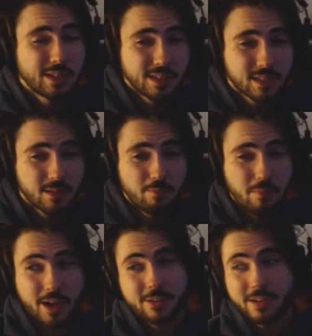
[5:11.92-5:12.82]
some
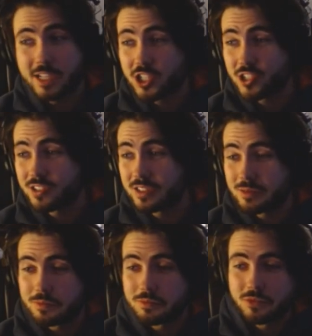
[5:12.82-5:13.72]
moderation.
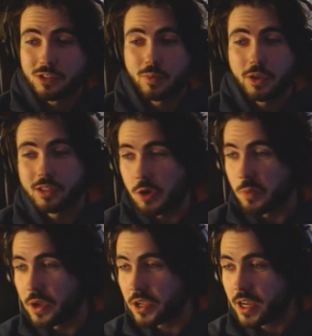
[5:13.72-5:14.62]
Just be a little
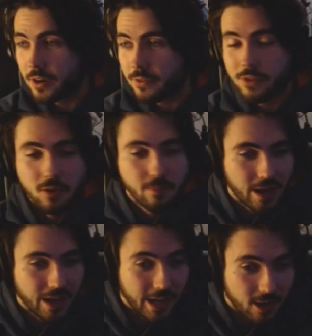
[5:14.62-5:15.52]
bit careful
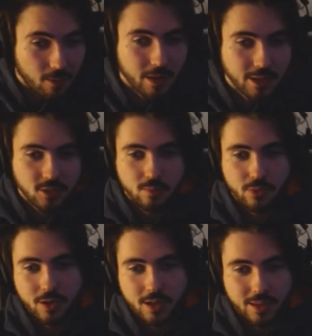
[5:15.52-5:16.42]
about how much you
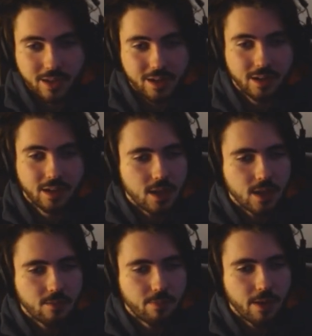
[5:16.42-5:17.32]
put in there.
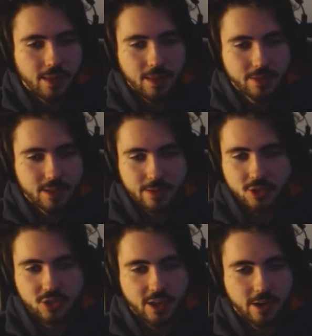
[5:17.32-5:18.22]
But let me
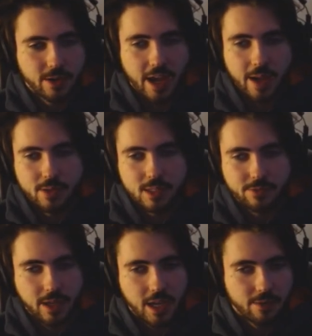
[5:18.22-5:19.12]
just share what happens
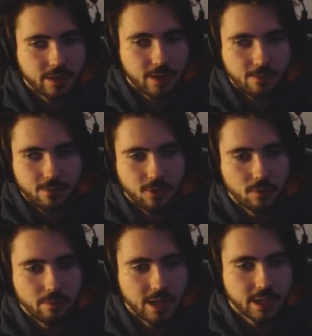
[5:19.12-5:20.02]
if I have it at a full
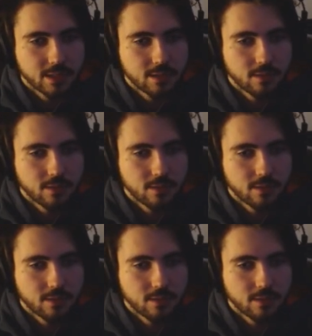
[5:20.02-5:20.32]
mix.